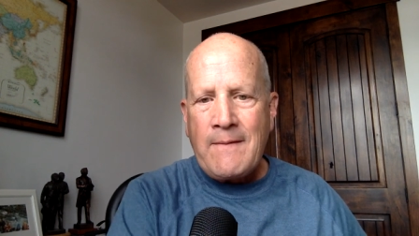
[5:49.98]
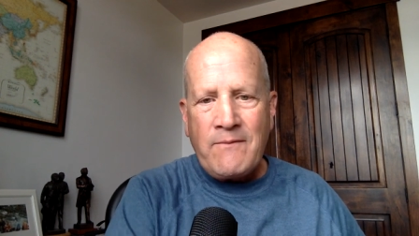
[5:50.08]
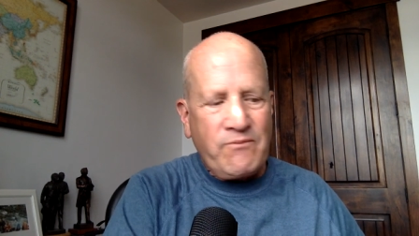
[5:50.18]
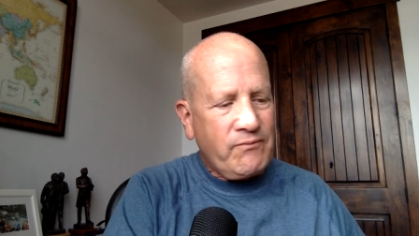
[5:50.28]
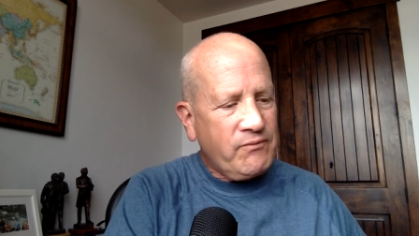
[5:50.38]

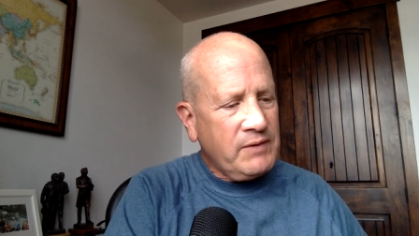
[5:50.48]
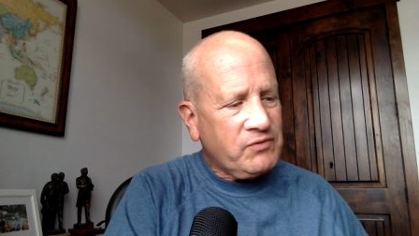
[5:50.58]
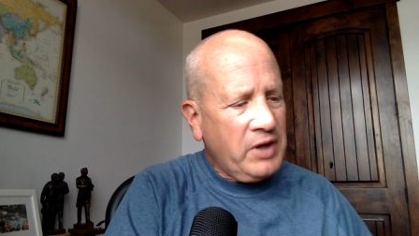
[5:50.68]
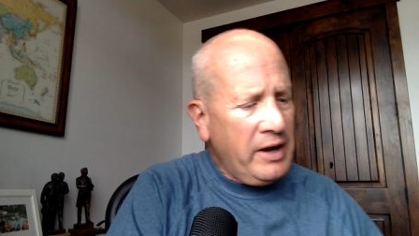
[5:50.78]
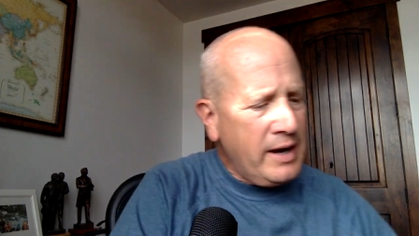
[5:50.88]

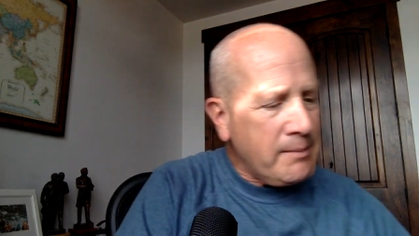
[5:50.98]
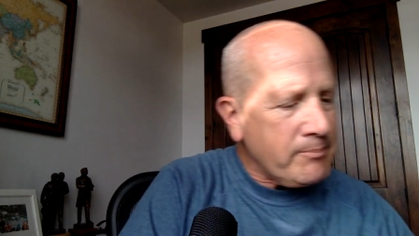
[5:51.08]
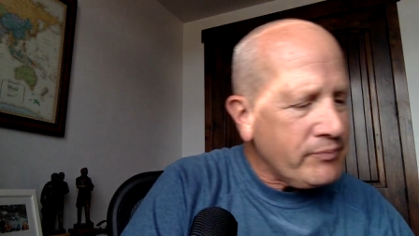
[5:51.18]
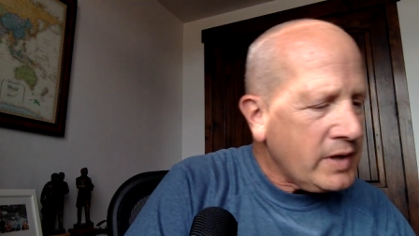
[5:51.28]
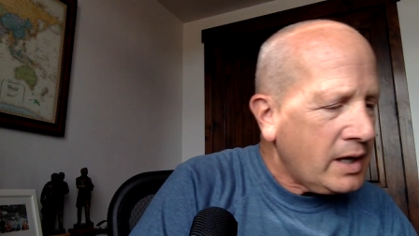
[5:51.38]
Fifth
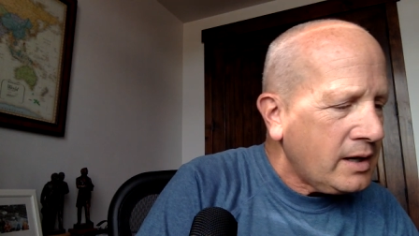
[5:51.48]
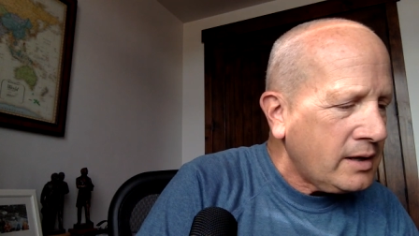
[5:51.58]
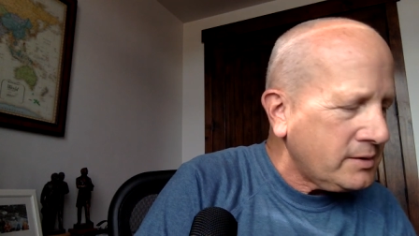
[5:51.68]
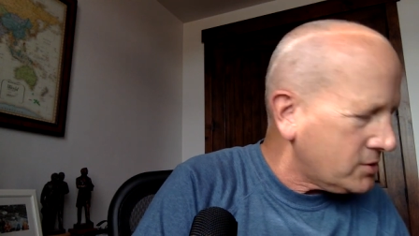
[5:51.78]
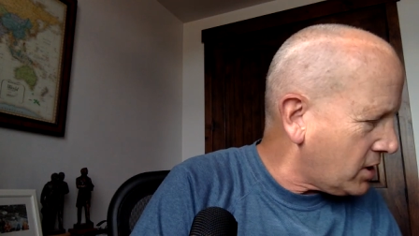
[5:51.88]
time.
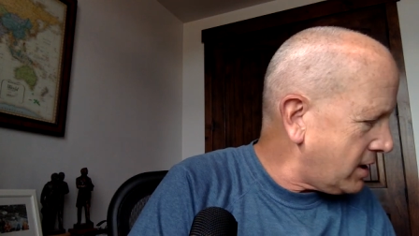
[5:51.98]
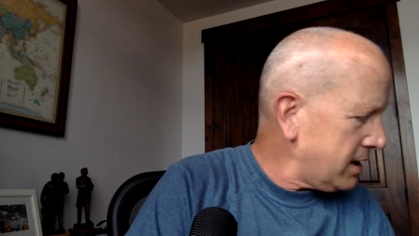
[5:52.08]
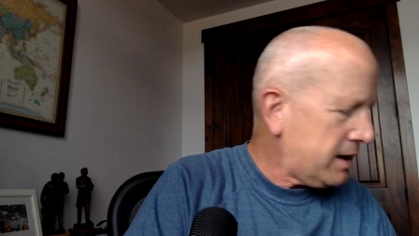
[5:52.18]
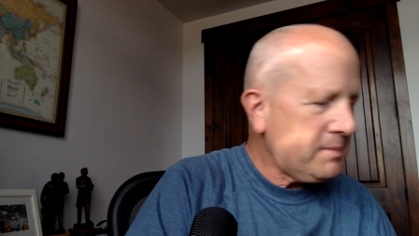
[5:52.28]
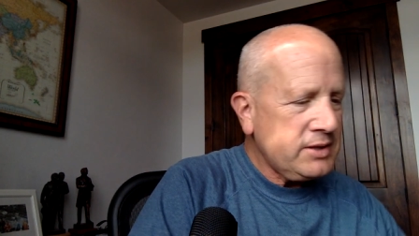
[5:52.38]

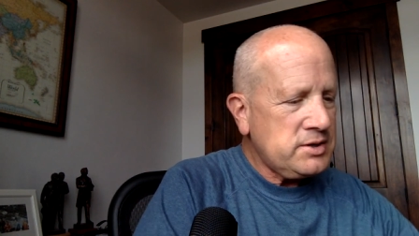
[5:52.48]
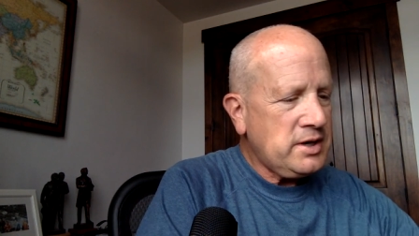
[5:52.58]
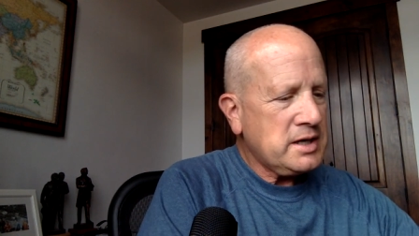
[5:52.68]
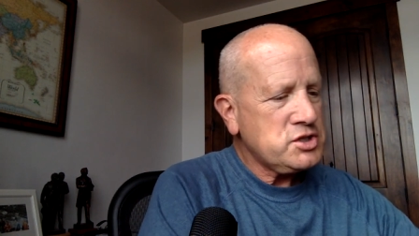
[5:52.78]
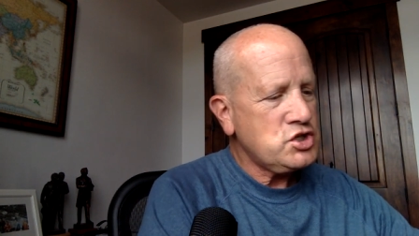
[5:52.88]
Sorry, I made the
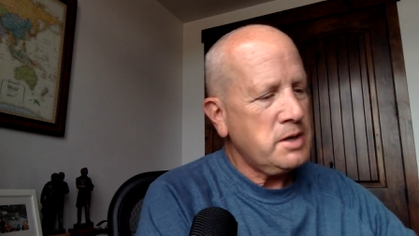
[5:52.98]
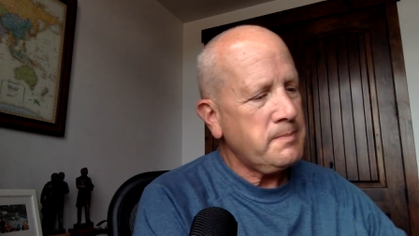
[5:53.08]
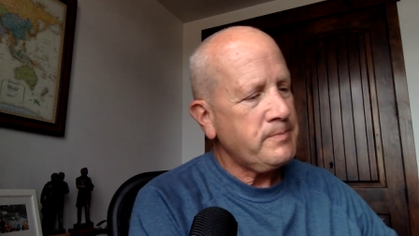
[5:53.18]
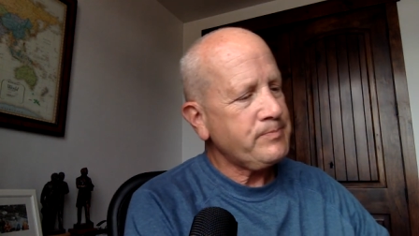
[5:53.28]
dogs jump.